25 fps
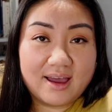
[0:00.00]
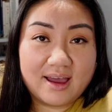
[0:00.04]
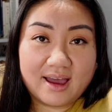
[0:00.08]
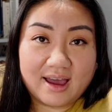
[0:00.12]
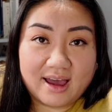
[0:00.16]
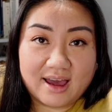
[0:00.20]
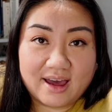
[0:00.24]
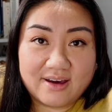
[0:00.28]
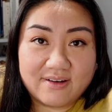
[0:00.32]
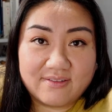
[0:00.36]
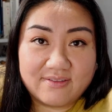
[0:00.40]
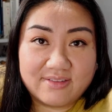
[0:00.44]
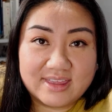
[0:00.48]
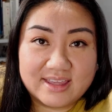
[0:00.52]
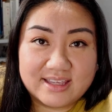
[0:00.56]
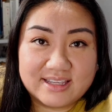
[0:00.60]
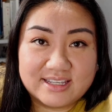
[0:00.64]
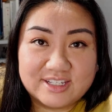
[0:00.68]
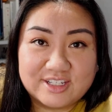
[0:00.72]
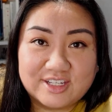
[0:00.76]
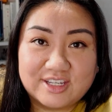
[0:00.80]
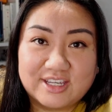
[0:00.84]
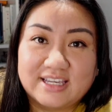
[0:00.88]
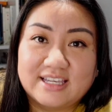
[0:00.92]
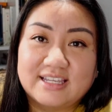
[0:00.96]
of this
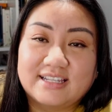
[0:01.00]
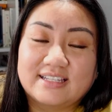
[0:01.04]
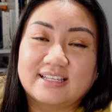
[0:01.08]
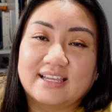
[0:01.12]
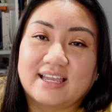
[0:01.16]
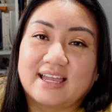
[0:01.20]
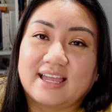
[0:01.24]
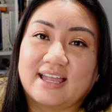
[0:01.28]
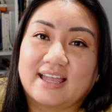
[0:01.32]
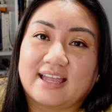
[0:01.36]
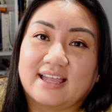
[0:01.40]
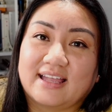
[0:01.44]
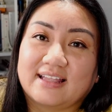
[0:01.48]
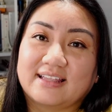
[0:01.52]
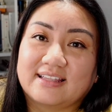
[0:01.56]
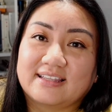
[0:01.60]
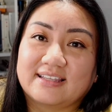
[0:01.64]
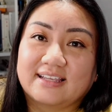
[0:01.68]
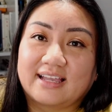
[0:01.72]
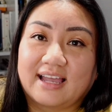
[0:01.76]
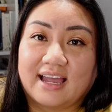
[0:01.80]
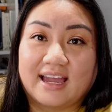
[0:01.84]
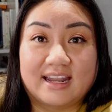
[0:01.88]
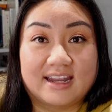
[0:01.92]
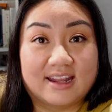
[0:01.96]
sheet and
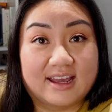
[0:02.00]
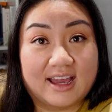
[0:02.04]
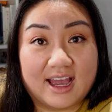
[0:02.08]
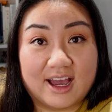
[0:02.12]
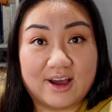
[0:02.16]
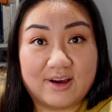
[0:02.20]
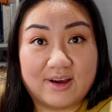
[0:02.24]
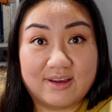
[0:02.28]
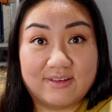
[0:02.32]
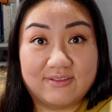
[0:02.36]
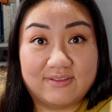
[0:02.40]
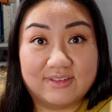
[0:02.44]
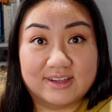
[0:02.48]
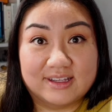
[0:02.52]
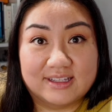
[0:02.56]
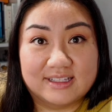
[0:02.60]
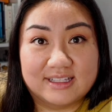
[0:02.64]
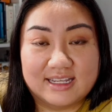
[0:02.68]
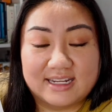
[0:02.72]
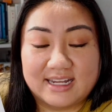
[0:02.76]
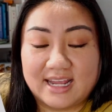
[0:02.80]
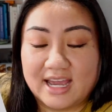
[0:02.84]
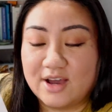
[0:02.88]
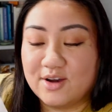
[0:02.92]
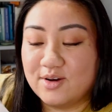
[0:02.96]
kind of how I filled
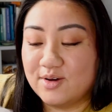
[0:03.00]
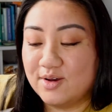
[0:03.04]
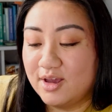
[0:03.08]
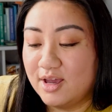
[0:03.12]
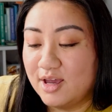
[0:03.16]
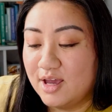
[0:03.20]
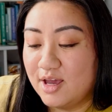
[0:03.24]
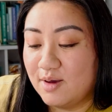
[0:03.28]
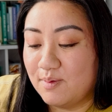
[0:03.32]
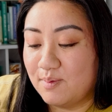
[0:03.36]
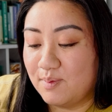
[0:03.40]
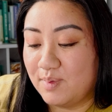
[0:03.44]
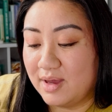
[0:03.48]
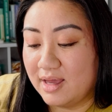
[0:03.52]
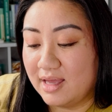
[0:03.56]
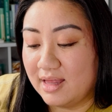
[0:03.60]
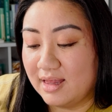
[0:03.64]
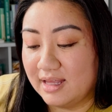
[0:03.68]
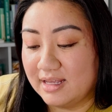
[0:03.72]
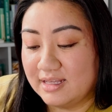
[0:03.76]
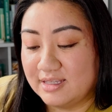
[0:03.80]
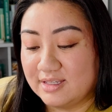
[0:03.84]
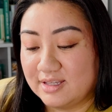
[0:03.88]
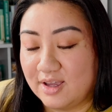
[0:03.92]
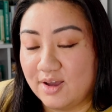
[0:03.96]
it out, but
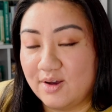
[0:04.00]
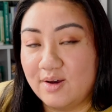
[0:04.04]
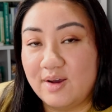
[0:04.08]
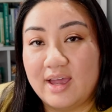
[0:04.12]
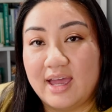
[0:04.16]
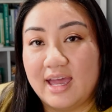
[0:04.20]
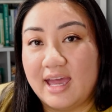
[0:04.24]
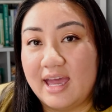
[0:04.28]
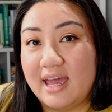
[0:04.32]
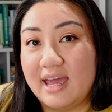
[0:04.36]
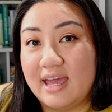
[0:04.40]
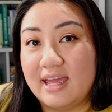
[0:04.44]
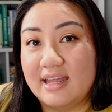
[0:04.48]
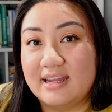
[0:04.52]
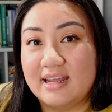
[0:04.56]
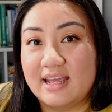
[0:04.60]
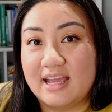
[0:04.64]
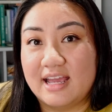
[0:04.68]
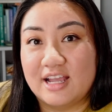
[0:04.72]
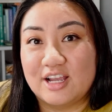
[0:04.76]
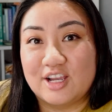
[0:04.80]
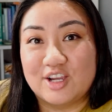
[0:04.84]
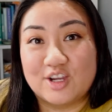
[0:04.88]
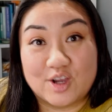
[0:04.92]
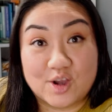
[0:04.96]
let's go ahead
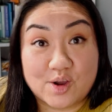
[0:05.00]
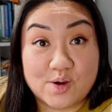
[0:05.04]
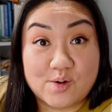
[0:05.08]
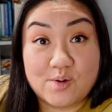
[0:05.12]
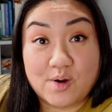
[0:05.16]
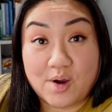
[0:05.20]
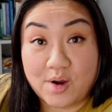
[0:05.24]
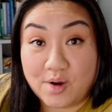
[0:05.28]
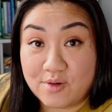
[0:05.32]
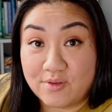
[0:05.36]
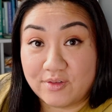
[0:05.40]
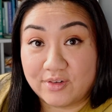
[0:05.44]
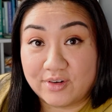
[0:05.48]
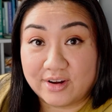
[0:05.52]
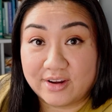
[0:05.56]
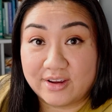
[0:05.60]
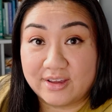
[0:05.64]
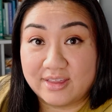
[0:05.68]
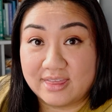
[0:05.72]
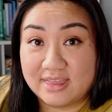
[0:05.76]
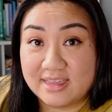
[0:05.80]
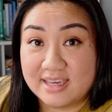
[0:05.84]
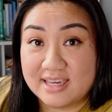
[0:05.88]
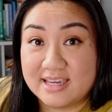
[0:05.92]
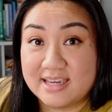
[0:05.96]
and go
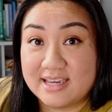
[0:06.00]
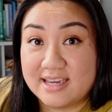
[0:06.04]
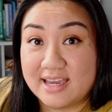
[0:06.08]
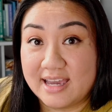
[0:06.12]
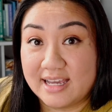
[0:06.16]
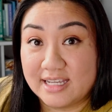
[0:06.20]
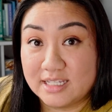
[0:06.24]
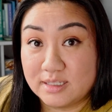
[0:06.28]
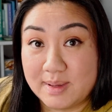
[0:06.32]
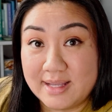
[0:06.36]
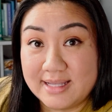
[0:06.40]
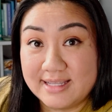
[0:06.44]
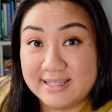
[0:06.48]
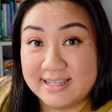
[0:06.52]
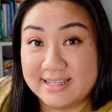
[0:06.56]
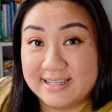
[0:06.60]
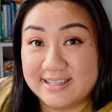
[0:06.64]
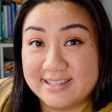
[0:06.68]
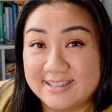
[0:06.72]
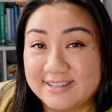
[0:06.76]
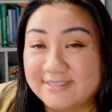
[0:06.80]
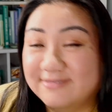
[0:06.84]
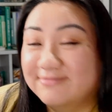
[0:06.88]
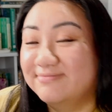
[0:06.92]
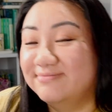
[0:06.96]
over the
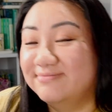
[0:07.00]
expenses.